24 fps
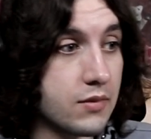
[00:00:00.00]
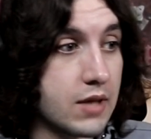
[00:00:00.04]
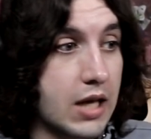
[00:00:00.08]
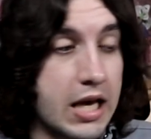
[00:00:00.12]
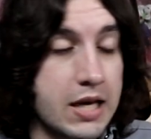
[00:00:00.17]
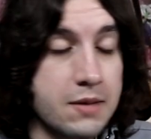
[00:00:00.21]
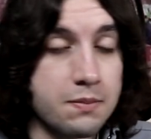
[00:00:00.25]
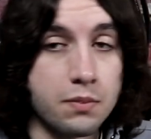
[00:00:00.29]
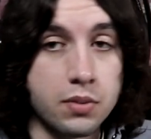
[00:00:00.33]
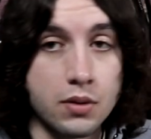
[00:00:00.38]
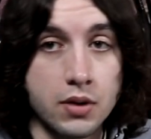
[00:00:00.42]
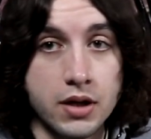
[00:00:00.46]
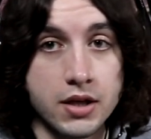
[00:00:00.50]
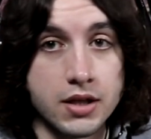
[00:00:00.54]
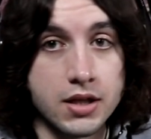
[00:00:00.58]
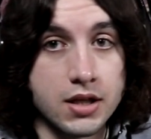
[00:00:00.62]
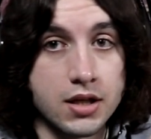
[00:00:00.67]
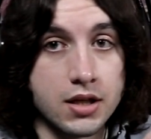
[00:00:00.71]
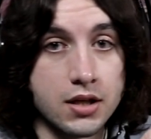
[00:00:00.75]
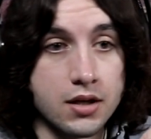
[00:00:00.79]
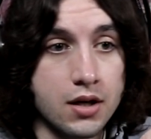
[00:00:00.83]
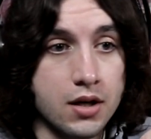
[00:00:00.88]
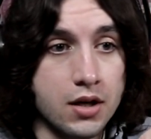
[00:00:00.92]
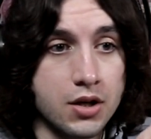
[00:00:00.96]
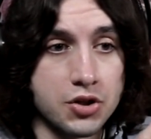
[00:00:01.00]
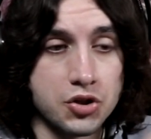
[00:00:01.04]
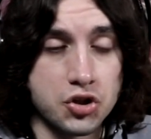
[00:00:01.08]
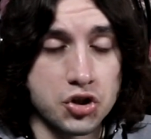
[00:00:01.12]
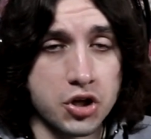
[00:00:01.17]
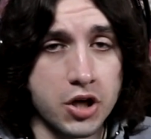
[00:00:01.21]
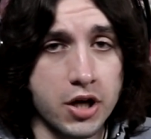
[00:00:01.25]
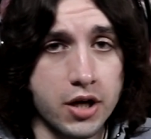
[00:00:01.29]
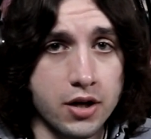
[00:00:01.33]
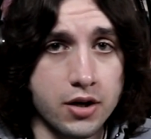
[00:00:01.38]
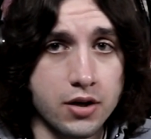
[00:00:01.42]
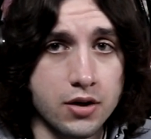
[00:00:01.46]
a bloody
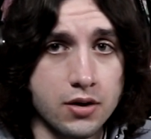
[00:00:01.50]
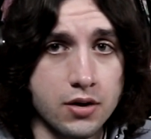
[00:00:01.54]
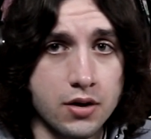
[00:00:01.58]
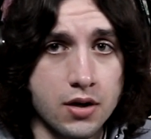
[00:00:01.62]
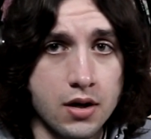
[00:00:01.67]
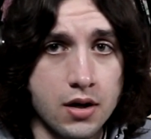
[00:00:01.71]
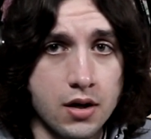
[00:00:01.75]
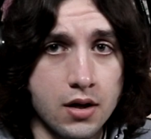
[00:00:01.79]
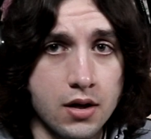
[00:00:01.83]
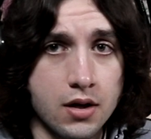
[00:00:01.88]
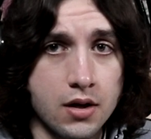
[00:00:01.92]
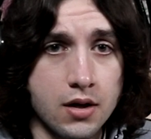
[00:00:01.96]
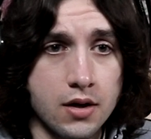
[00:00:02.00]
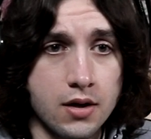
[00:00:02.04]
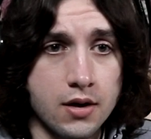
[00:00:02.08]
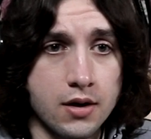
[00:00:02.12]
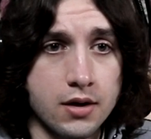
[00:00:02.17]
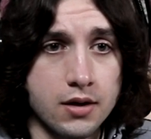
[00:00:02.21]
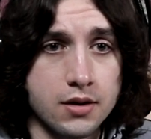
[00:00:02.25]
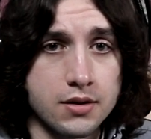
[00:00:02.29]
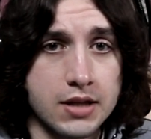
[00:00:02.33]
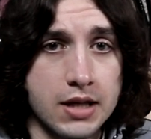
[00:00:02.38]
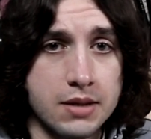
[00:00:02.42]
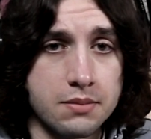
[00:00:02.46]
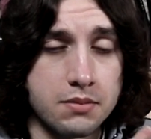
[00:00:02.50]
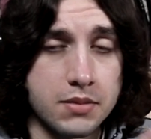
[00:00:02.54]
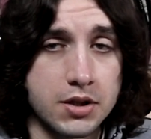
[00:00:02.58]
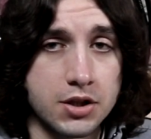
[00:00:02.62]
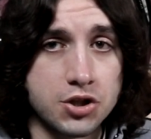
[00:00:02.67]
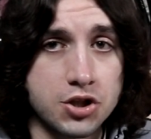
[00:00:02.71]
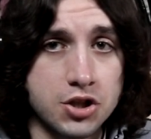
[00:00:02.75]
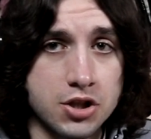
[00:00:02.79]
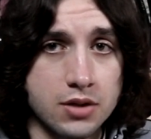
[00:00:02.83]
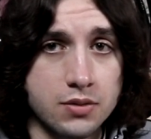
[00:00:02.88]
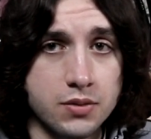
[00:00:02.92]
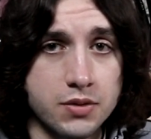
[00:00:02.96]
chair that
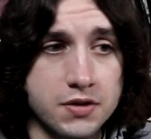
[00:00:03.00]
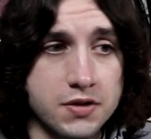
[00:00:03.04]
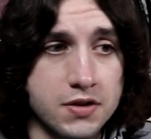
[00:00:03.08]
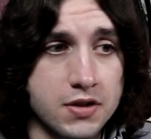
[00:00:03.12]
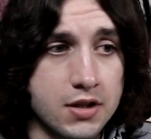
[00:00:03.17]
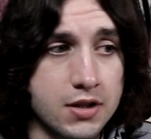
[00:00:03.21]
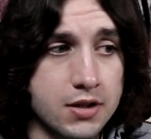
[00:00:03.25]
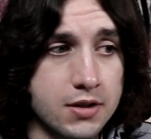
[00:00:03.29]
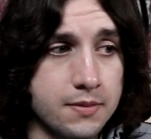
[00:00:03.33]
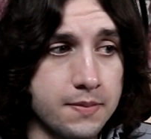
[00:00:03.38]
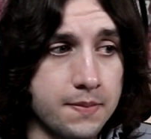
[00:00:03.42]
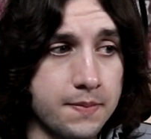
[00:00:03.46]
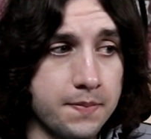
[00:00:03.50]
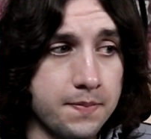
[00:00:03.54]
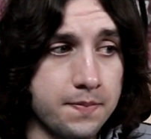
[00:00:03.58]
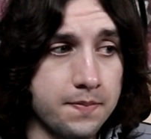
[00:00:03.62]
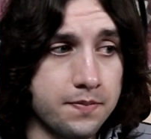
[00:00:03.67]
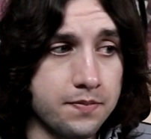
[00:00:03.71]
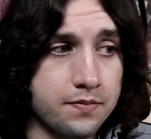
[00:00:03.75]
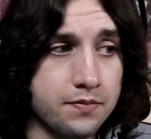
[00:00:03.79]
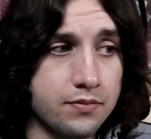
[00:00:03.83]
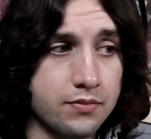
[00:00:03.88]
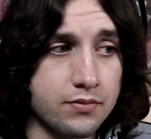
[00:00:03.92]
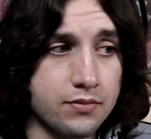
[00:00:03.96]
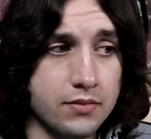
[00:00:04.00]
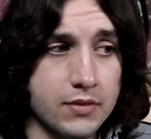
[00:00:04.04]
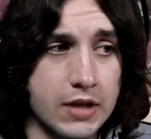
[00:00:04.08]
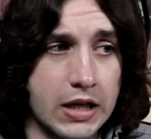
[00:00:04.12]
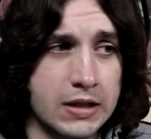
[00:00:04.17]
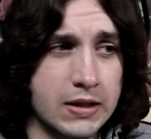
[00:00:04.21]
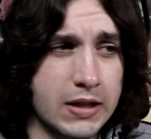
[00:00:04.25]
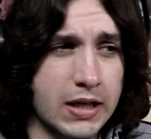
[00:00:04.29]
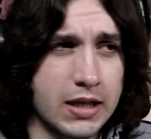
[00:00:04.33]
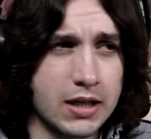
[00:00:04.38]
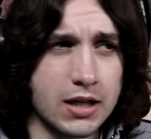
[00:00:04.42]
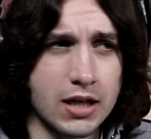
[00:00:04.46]
Misha was in,
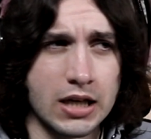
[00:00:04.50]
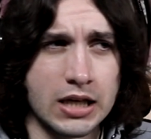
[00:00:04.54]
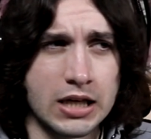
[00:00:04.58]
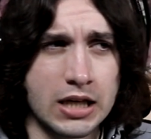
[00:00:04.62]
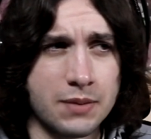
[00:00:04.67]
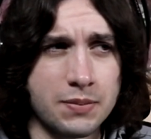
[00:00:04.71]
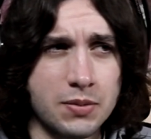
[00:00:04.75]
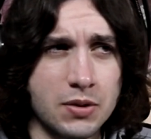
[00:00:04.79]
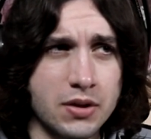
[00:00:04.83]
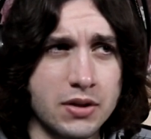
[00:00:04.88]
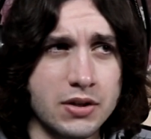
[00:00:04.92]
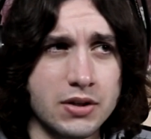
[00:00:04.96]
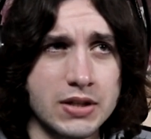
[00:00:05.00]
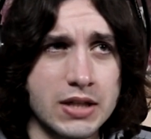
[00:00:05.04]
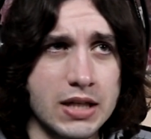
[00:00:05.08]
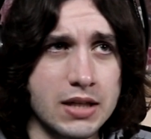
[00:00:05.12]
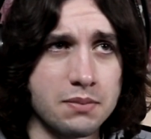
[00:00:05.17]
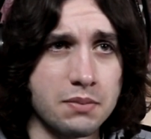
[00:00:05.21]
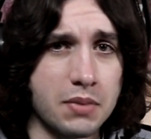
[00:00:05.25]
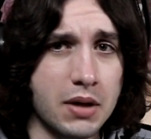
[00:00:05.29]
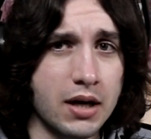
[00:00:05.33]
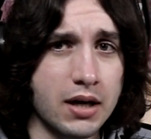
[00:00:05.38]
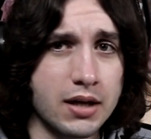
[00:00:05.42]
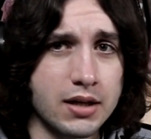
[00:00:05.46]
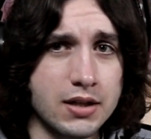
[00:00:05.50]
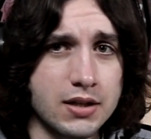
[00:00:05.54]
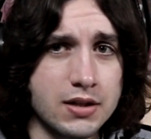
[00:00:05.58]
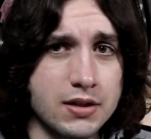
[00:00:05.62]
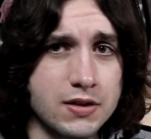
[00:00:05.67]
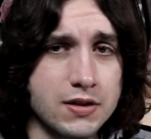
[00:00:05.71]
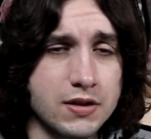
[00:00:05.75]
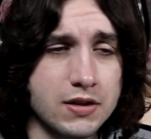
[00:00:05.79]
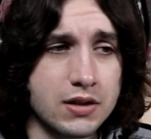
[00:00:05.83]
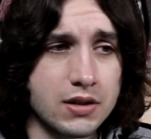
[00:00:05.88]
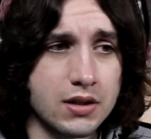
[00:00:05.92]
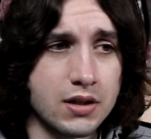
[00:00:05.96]
and like a couple other dead
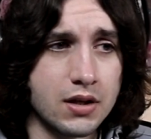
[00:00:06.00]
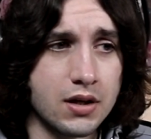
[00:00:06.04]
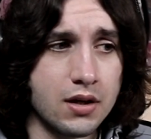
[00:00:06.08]
bodies,